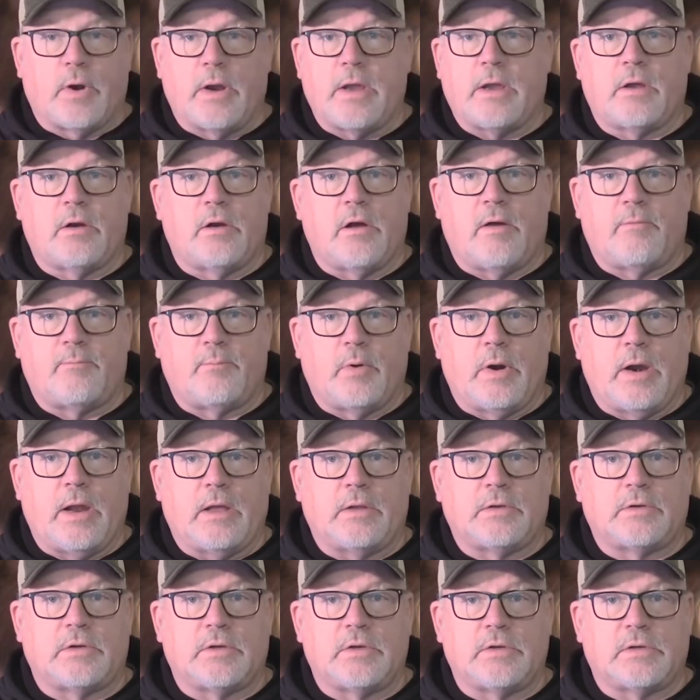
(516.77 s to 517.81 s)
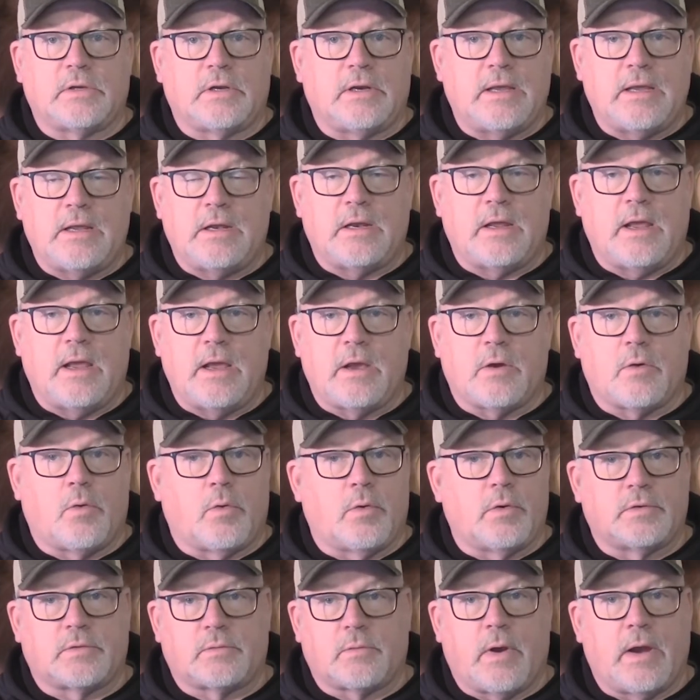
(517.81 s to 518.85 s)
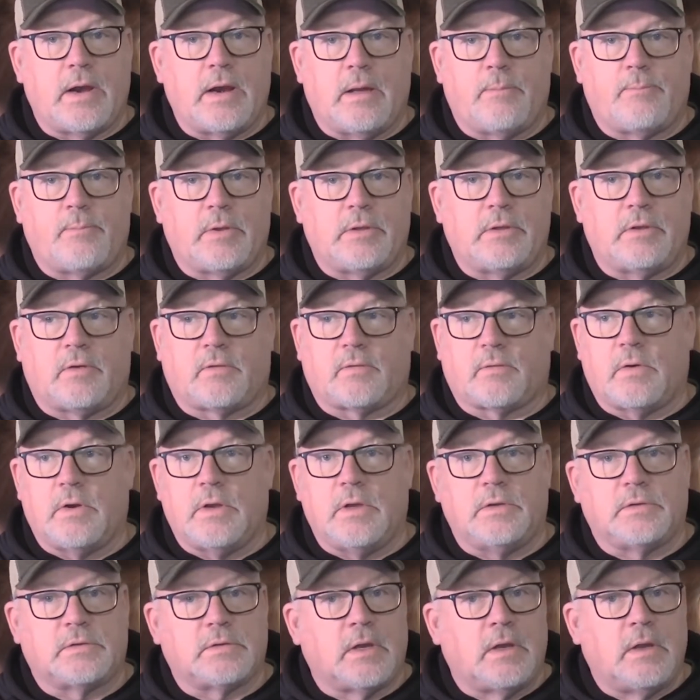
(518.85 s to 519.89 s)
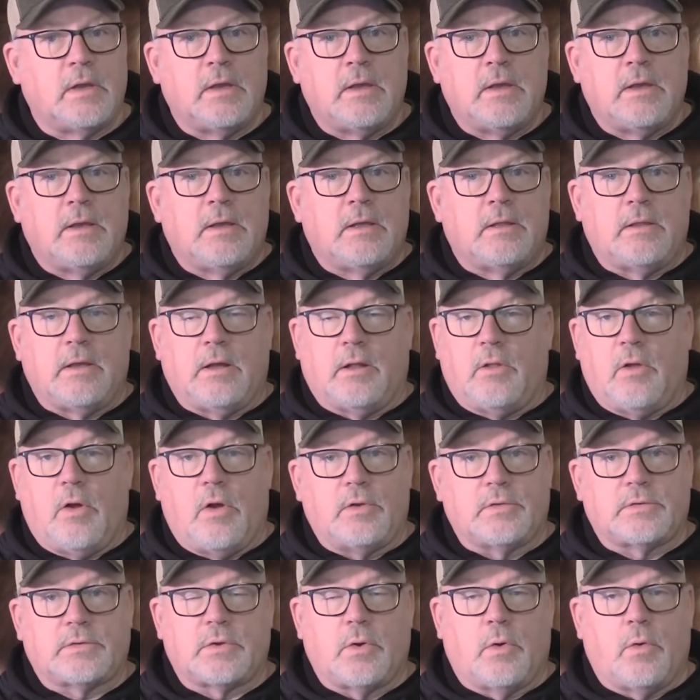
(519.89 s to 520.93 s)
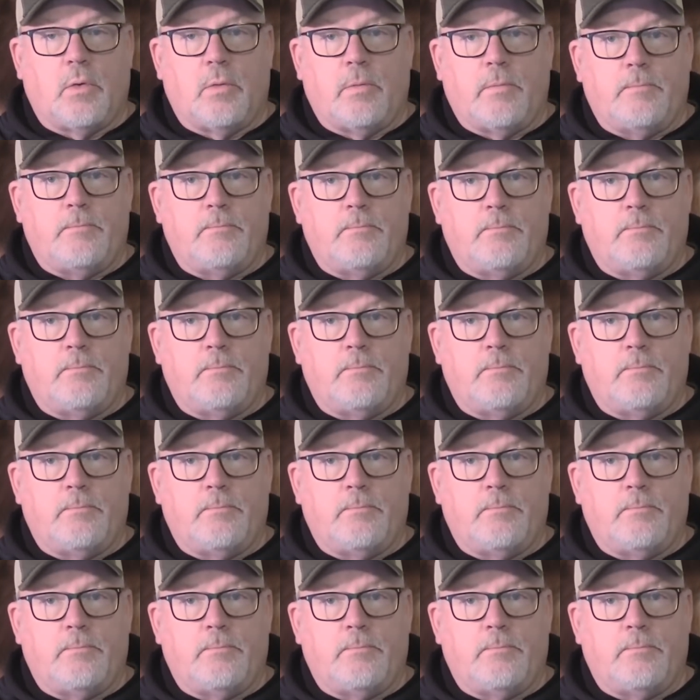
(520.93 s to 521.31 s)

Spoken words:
breaking off branches and eating acorns right up in the trees. They'll also